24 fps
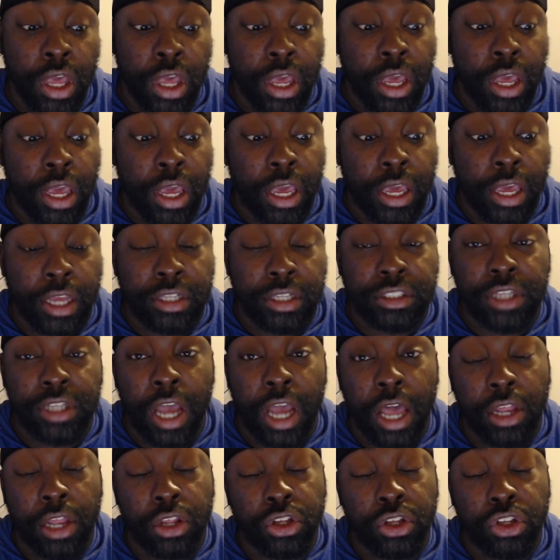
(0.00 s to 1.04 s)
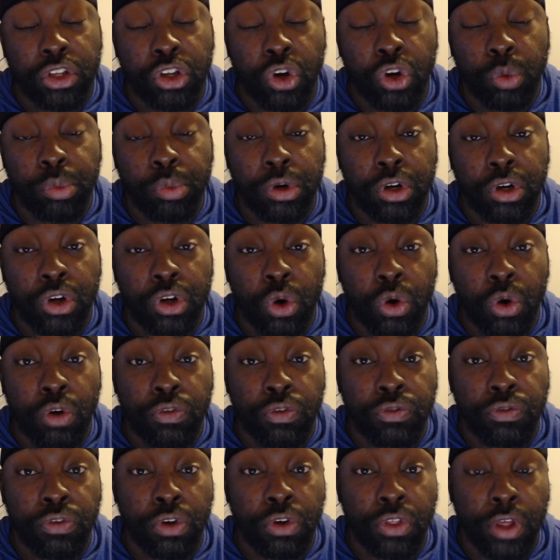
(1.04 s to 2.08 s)
and Tyler Gilbert going
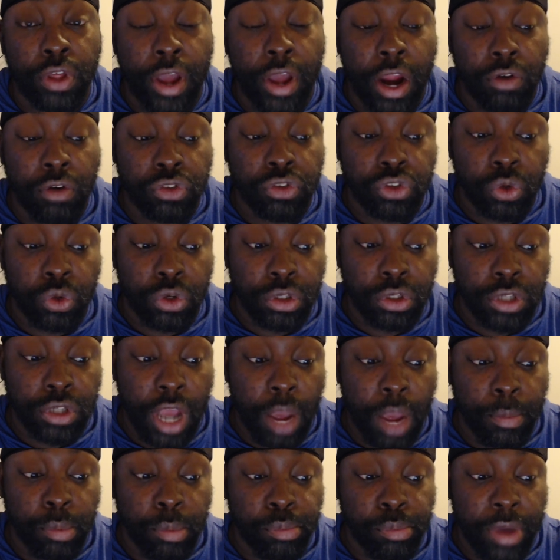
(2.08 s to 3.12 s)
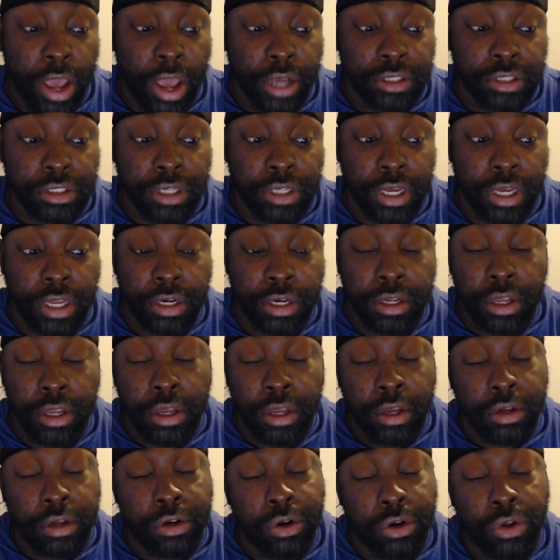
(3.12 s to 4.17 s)
for the Arizona Diamondbacks. And,
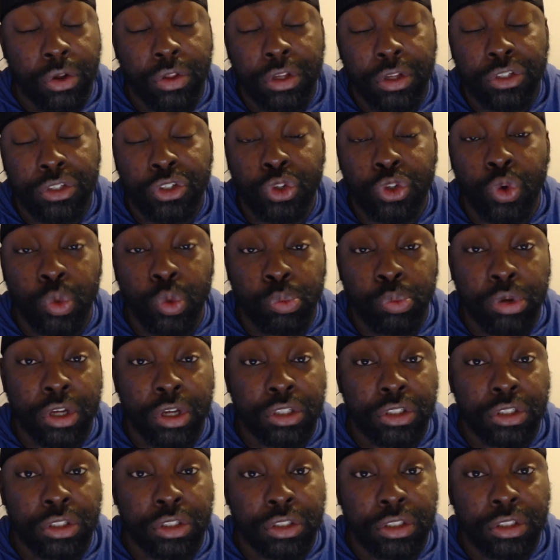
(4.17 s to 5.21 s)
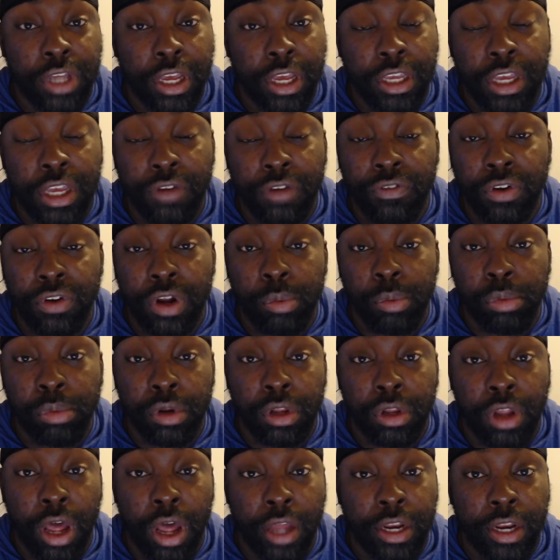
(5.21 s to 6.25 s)
you know, these two pitchers, they give it up a
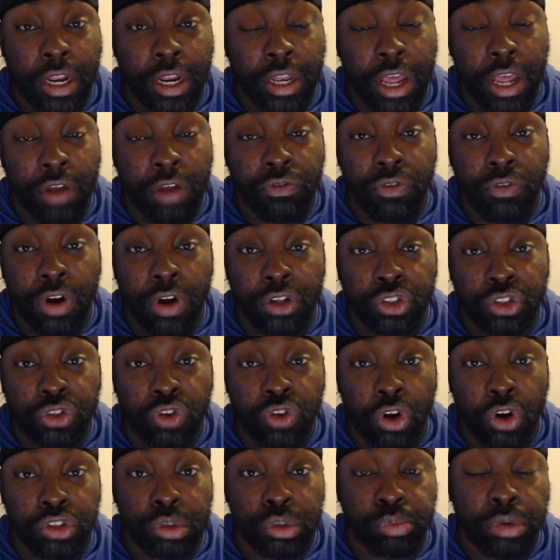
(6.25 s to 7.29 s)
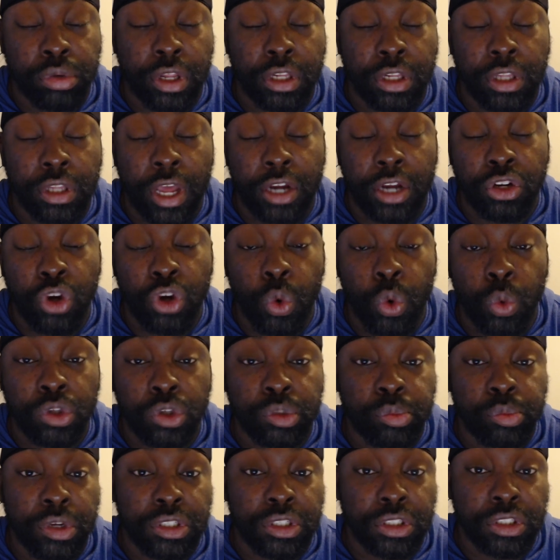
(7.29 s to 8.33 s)
lot. They let runs cross the plate like no
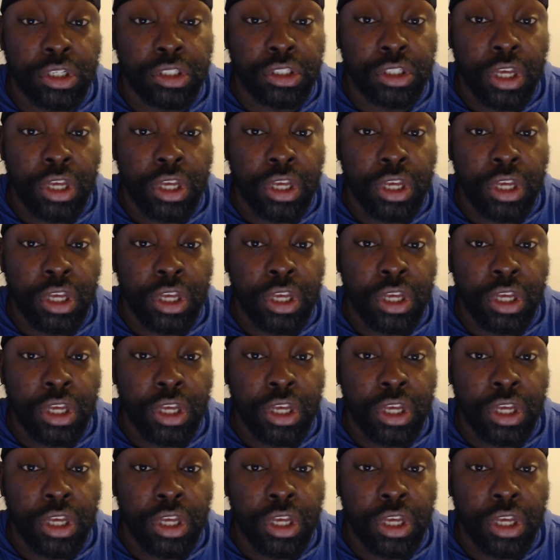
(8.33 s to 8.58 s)
one's business.